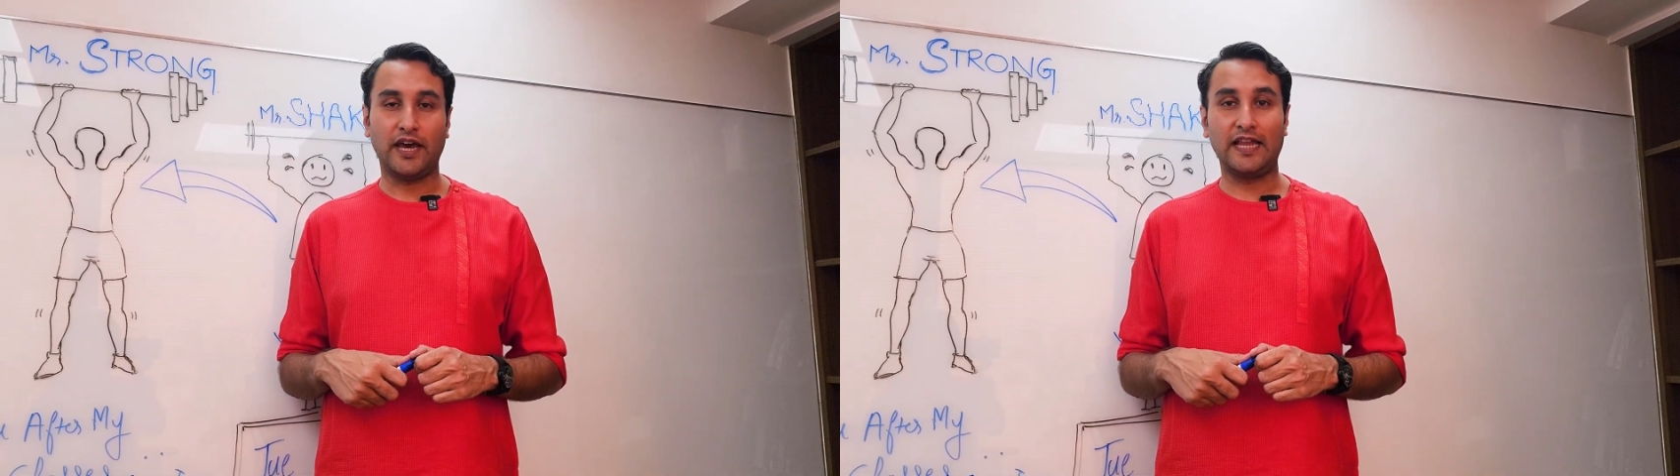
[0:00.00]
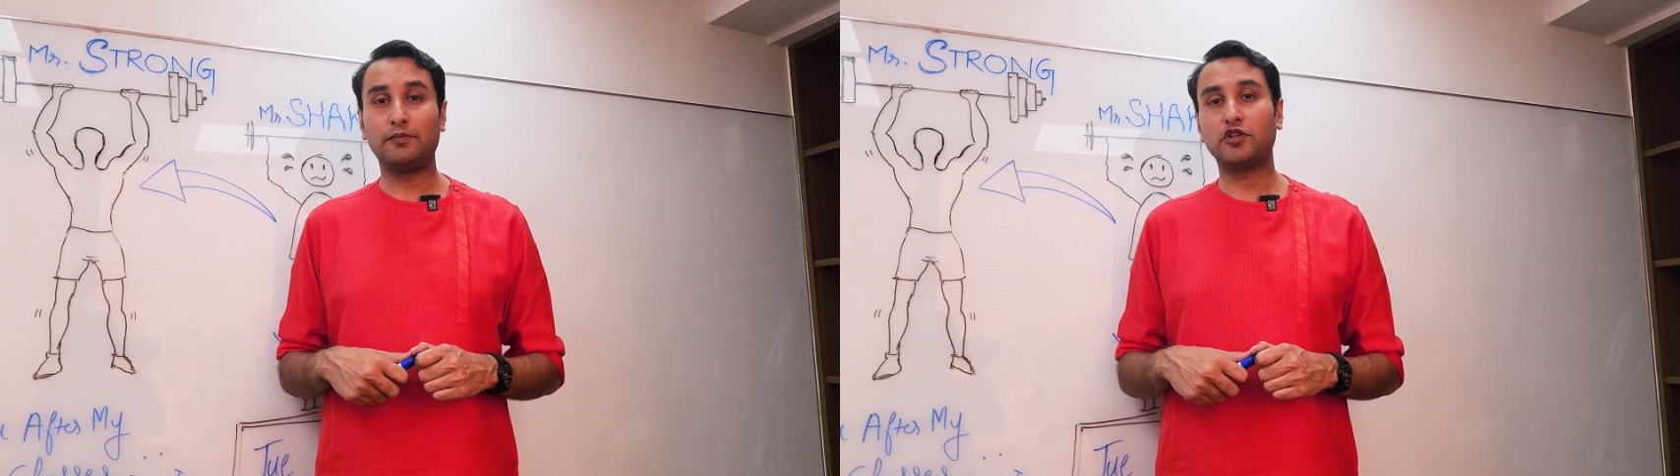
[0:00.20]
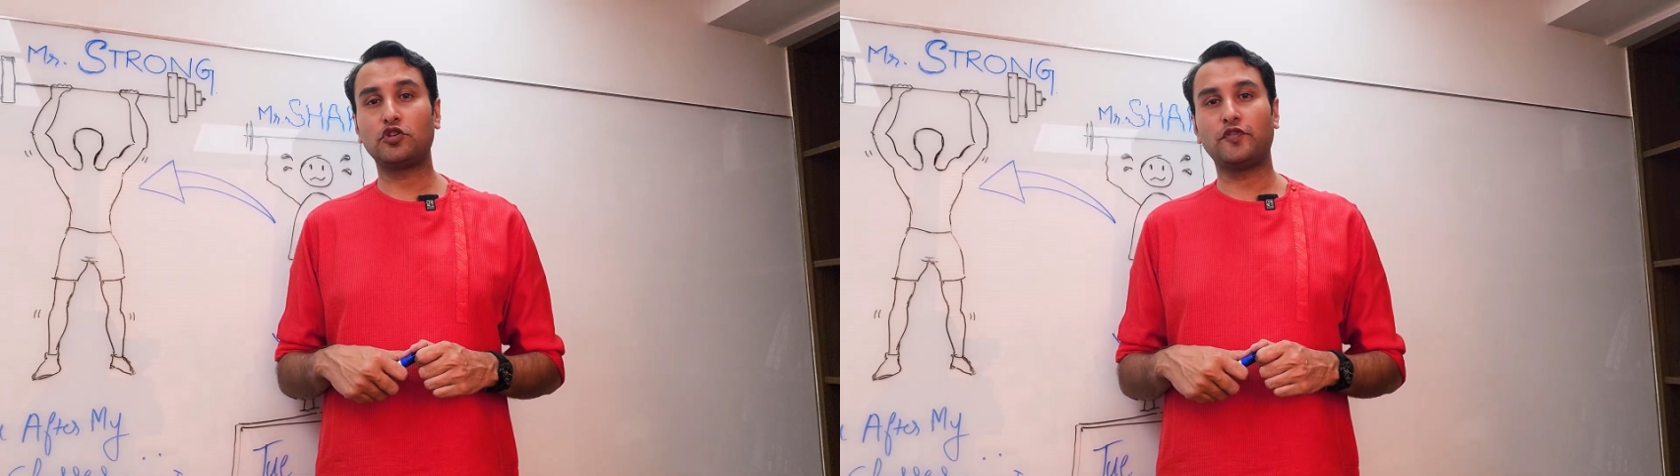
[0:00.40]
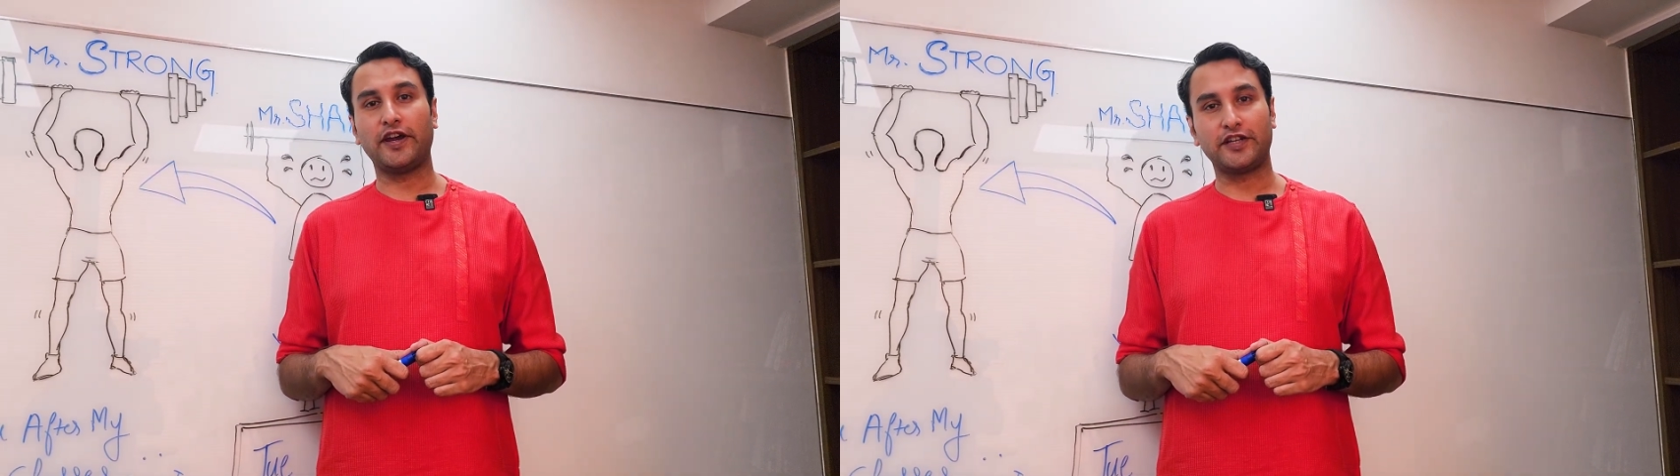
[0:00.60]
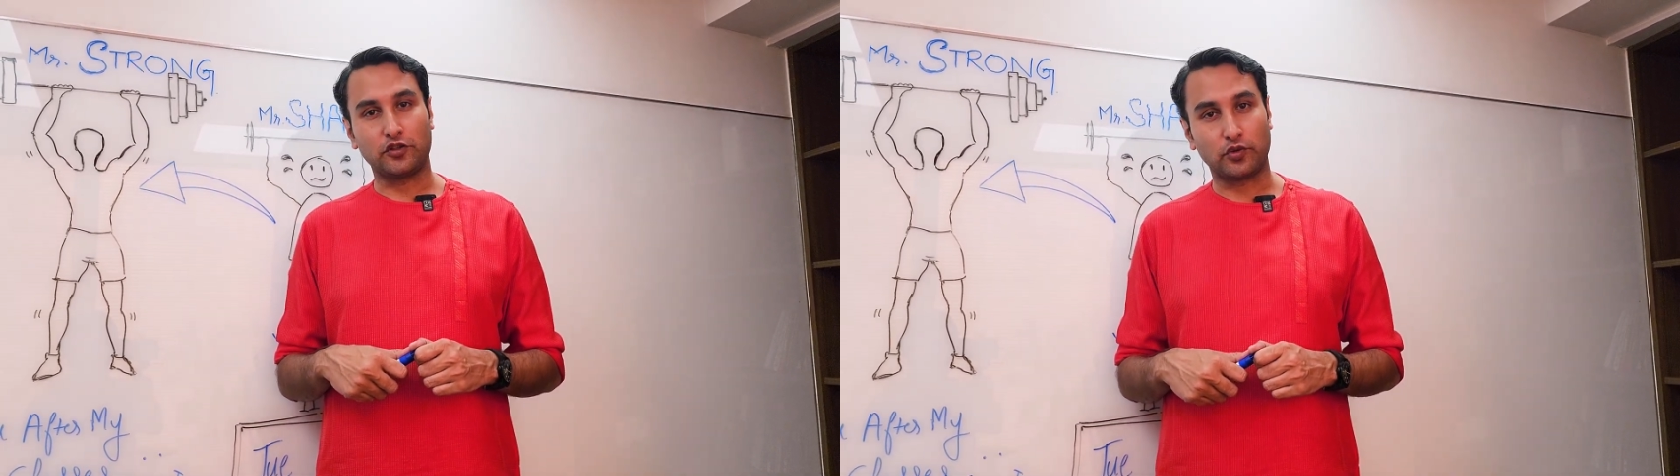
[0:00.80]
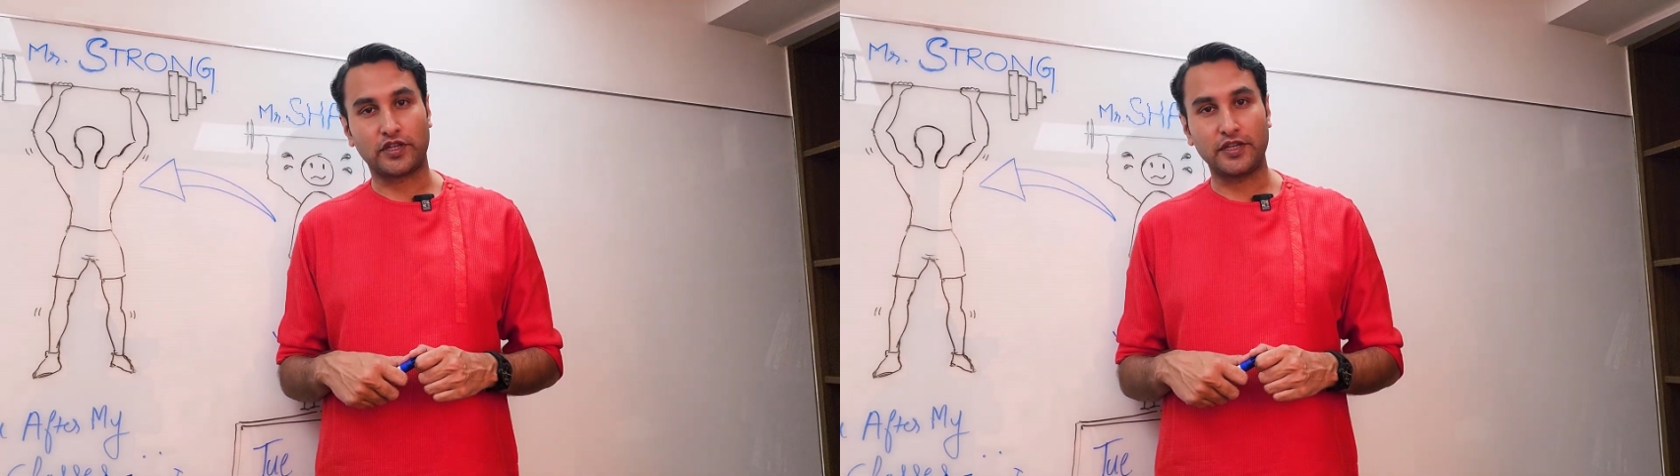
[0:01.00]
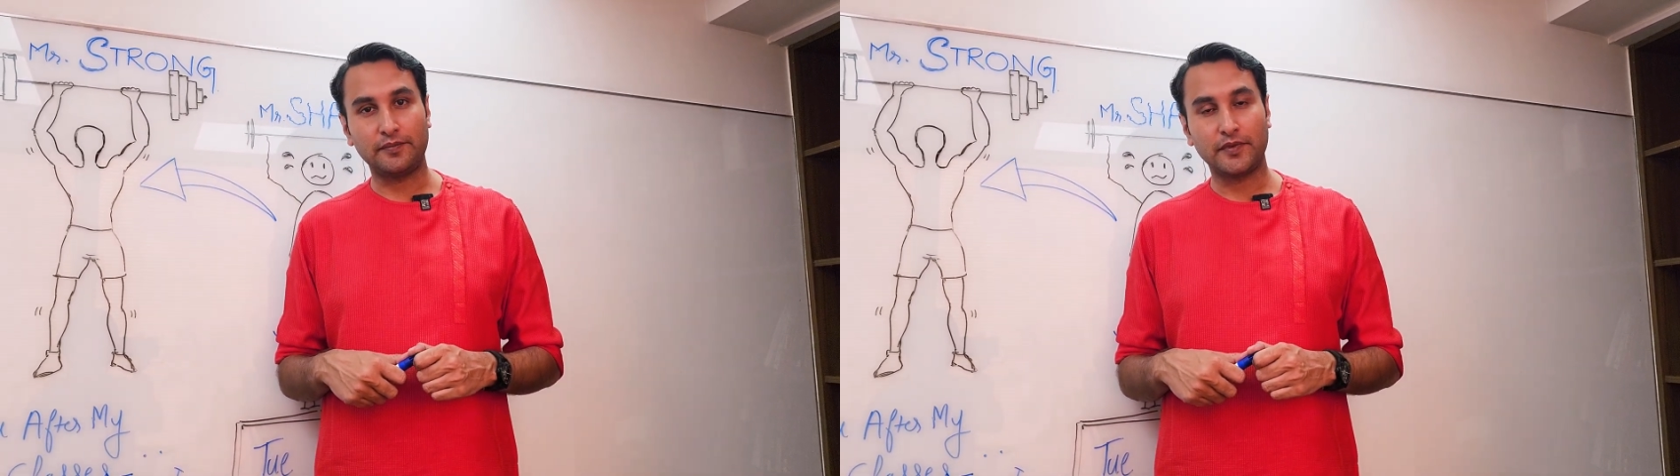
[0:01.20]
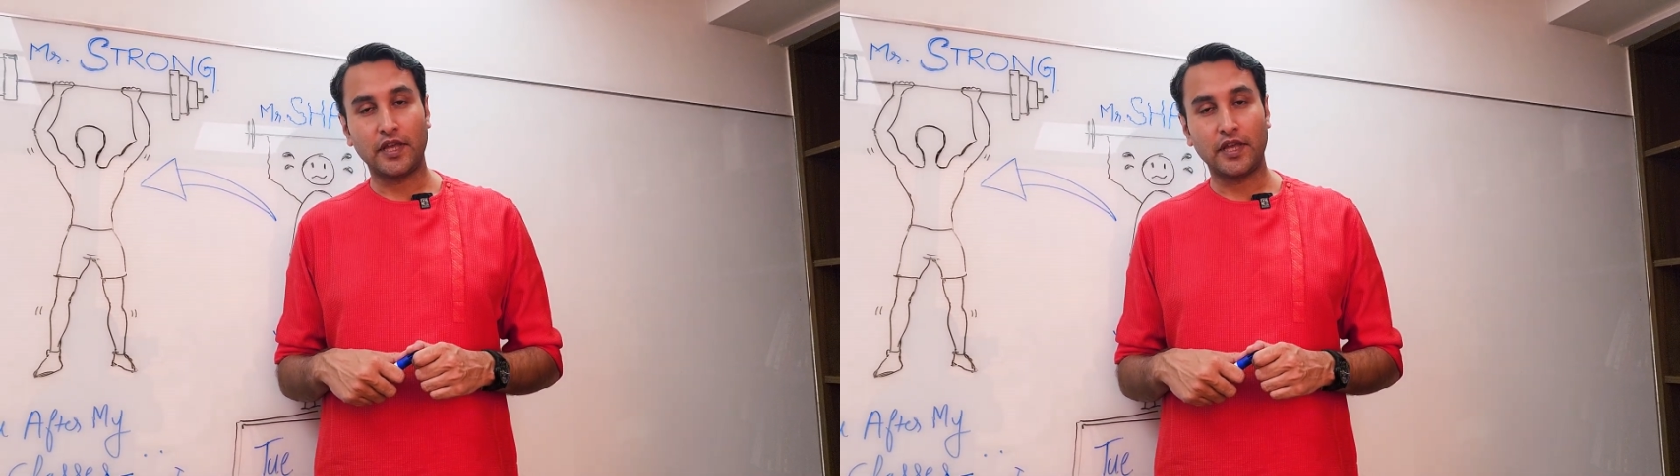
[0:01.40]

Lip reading: alumnus of IIT Roorkee.